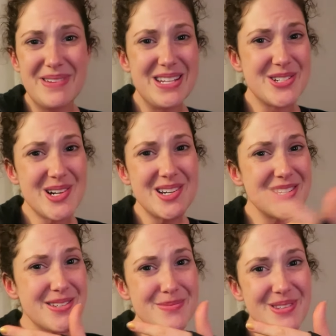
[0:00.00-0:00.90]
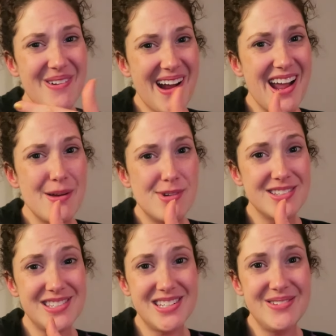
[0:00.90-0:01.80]
be sure to subscribe and
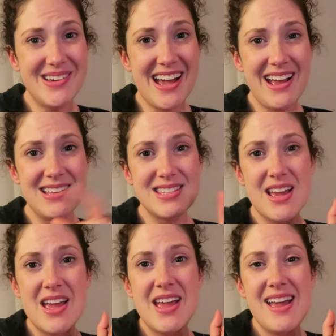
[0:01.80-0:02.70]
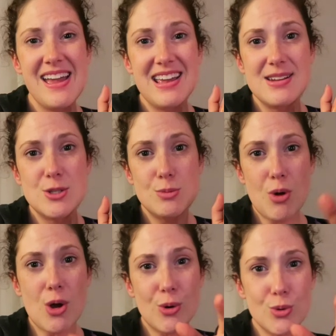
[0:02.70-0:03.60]
I'll see you guys in
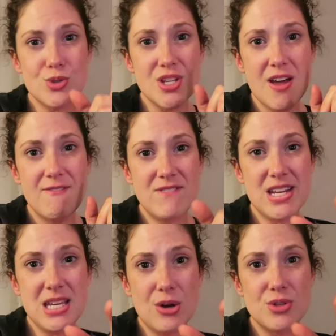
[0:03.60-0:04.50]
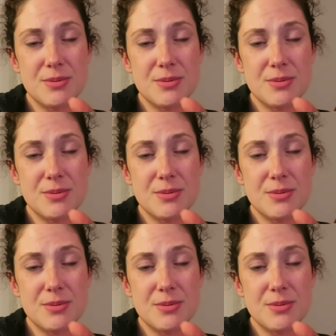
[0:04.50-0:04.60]
tomorrow's video.